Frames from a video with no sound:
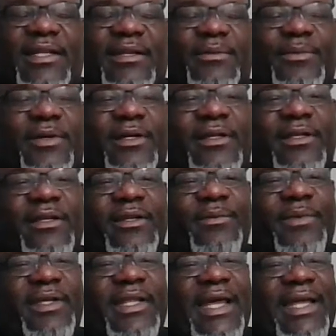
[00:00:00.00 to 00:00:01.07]
I did it, but you know what
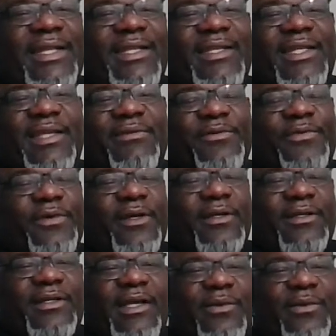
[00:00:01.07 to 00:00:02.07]
I mean? I didn't give a fuck